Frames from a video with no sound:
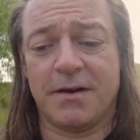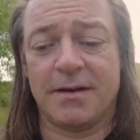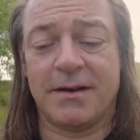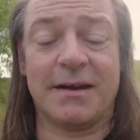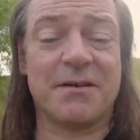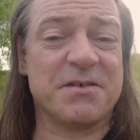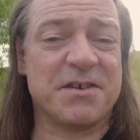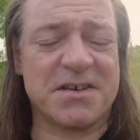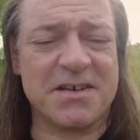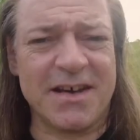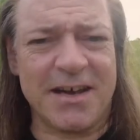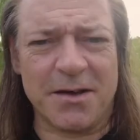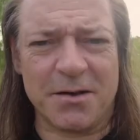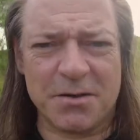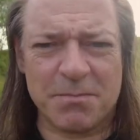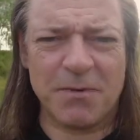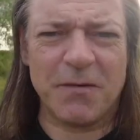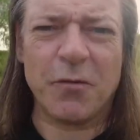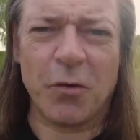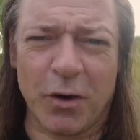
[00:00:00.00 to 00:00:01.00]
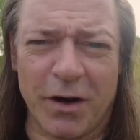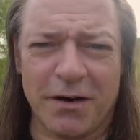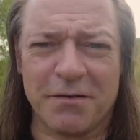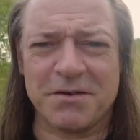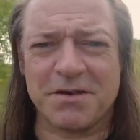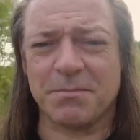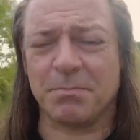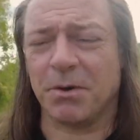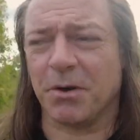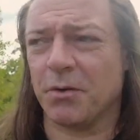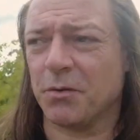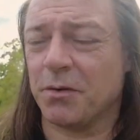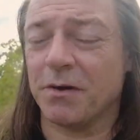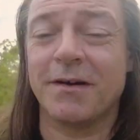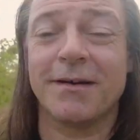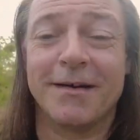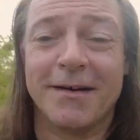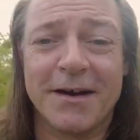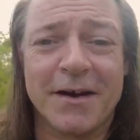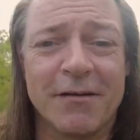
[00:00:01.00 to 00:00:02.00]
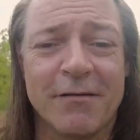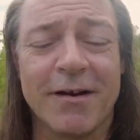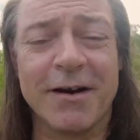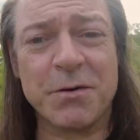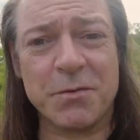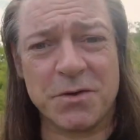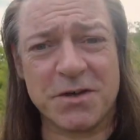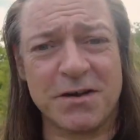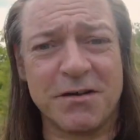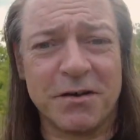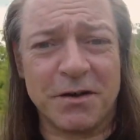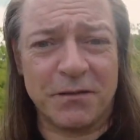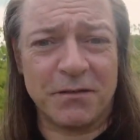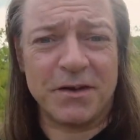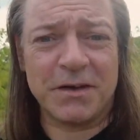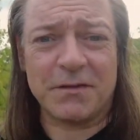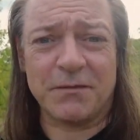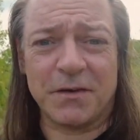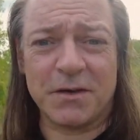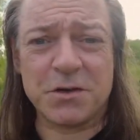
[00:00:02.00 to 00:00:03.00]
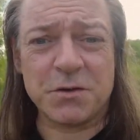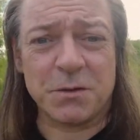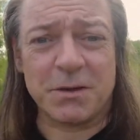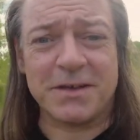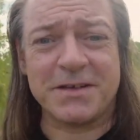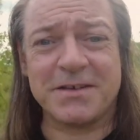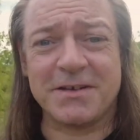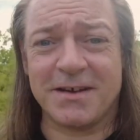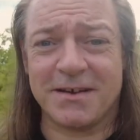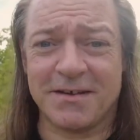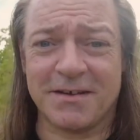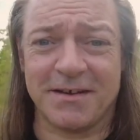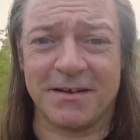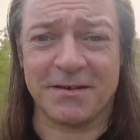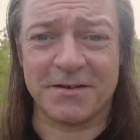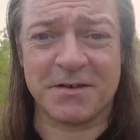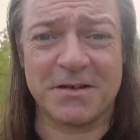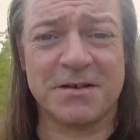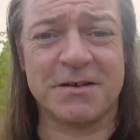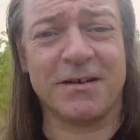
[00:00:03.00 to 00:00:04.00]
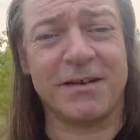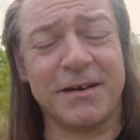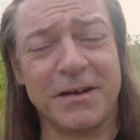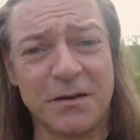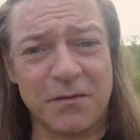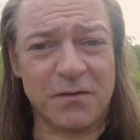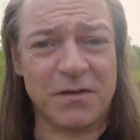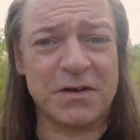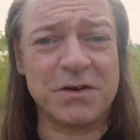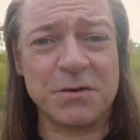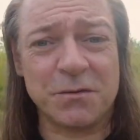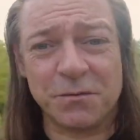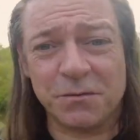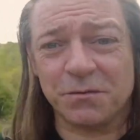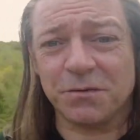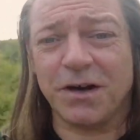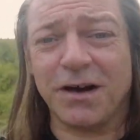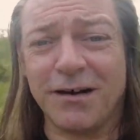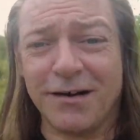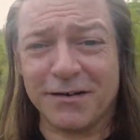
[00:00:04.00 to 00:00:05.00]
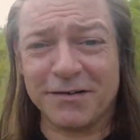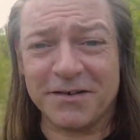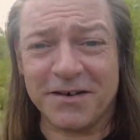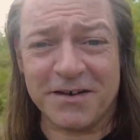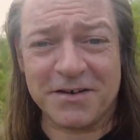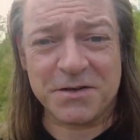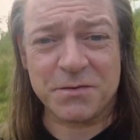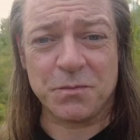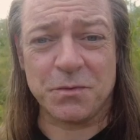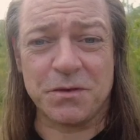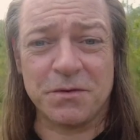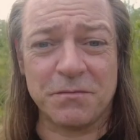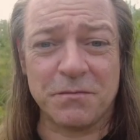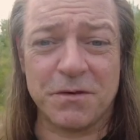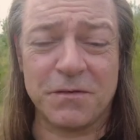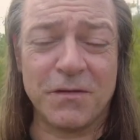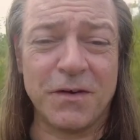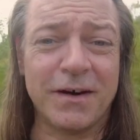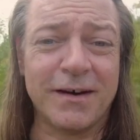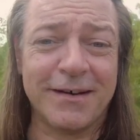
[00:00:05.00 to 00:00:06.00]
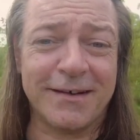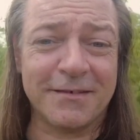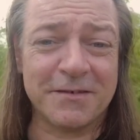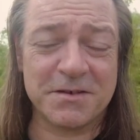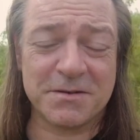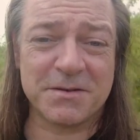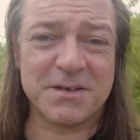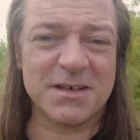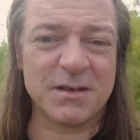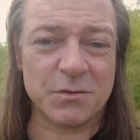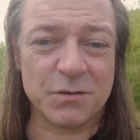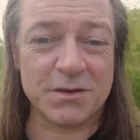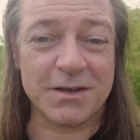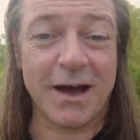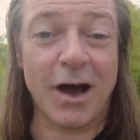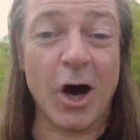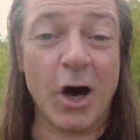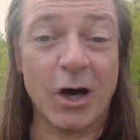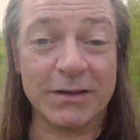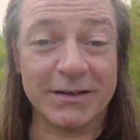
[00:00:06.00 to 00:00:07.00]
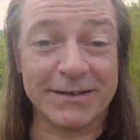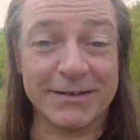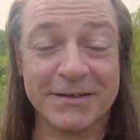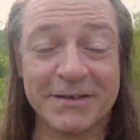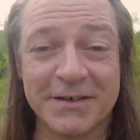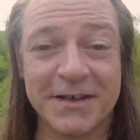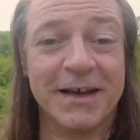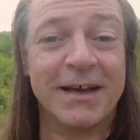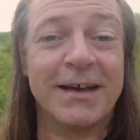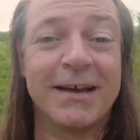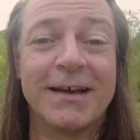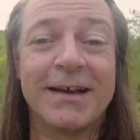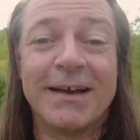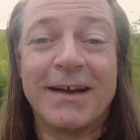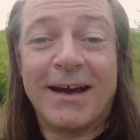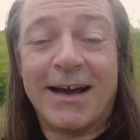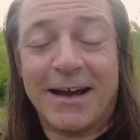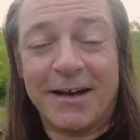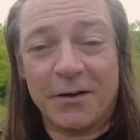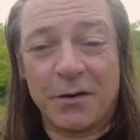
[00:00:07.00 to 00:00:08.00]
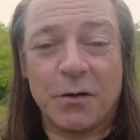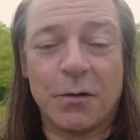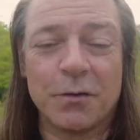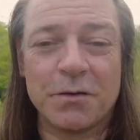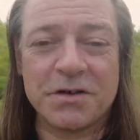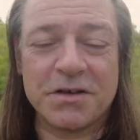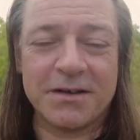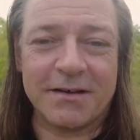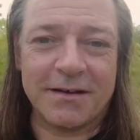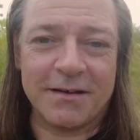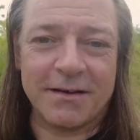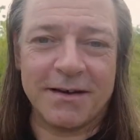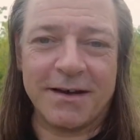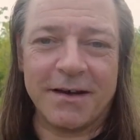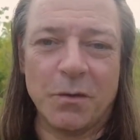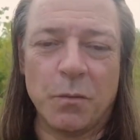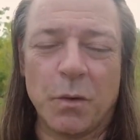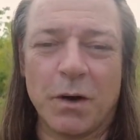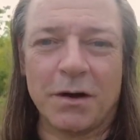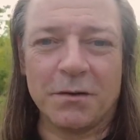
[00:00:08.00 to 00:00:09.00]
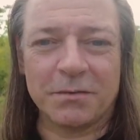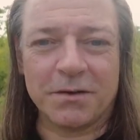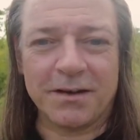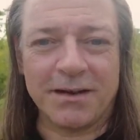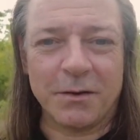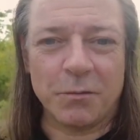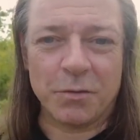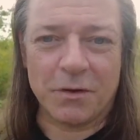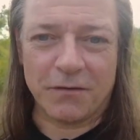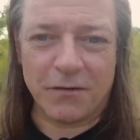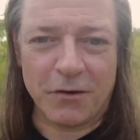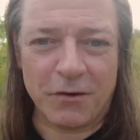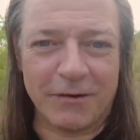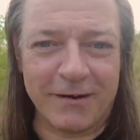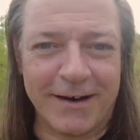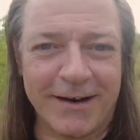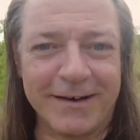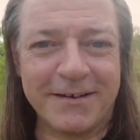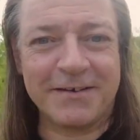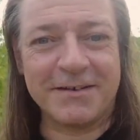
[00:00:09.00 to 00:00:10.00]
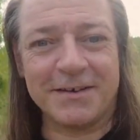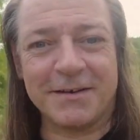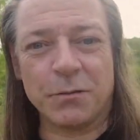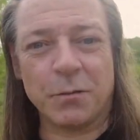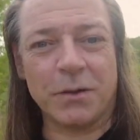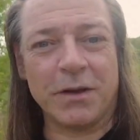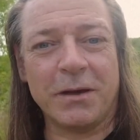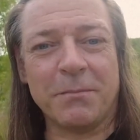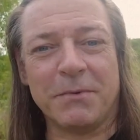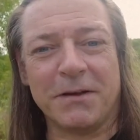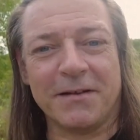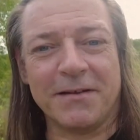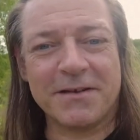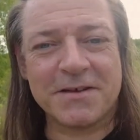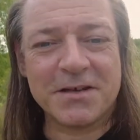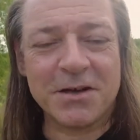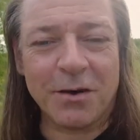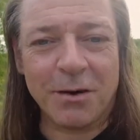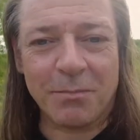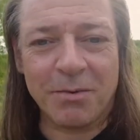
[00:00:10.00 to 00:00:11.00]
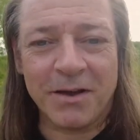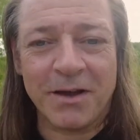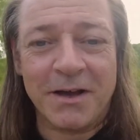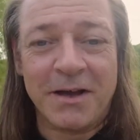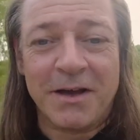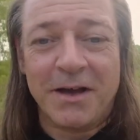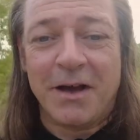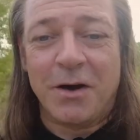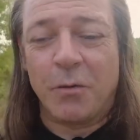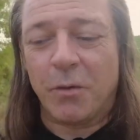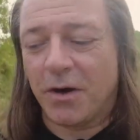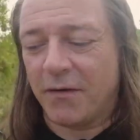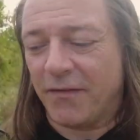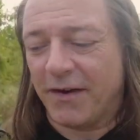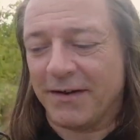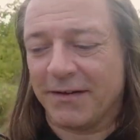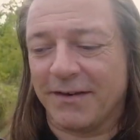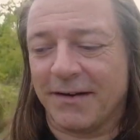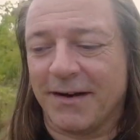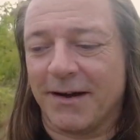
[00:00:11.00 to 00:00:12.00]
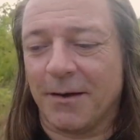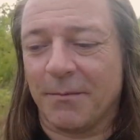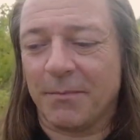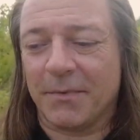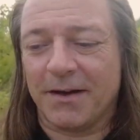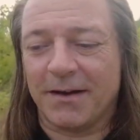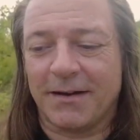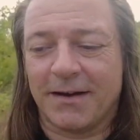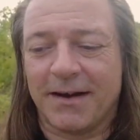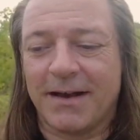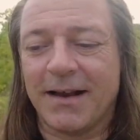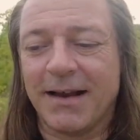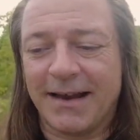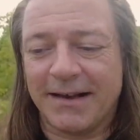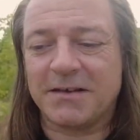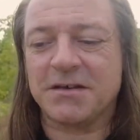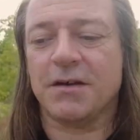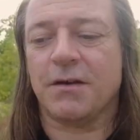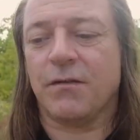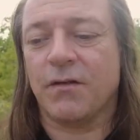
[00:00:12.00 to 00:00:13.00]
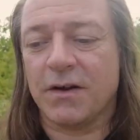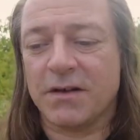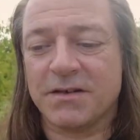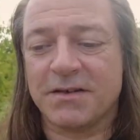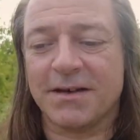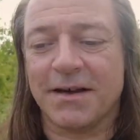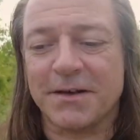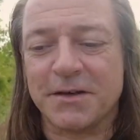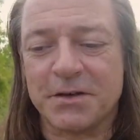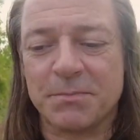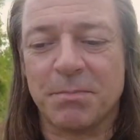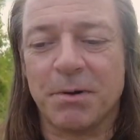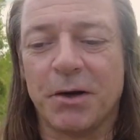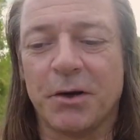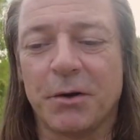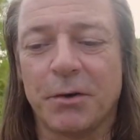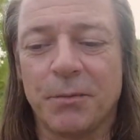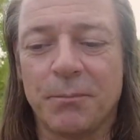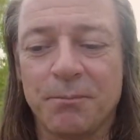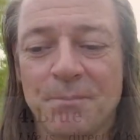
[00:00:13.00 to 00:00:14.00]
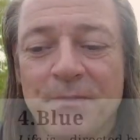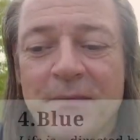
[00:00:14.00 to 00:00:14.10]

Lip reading: Now, as I say, before going to blue, red was a kind of individualistic thing, just like individual hard nuts would fight out to see who was the hardest. And of course, you know, any world that they would have created with them at the top would have ended up in the collective stage blue.